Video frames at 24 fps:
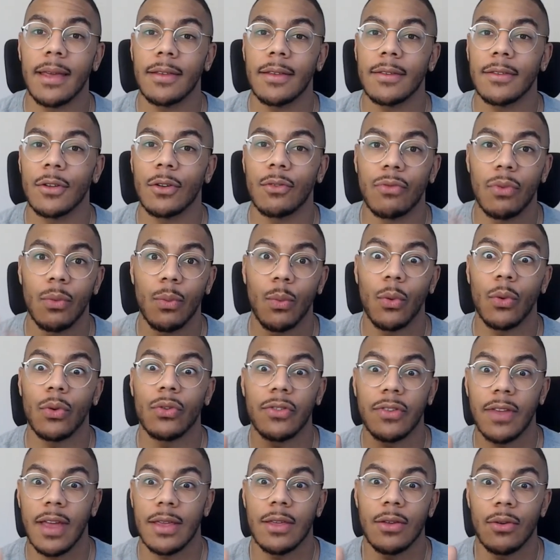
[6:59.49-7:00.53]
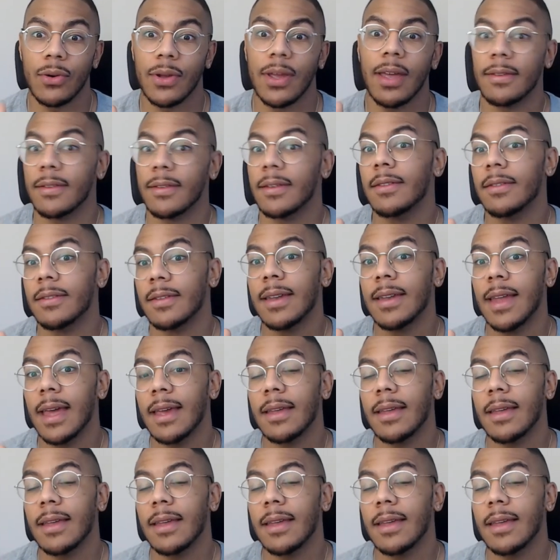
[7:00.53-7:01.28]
So the rewards that you're getting today,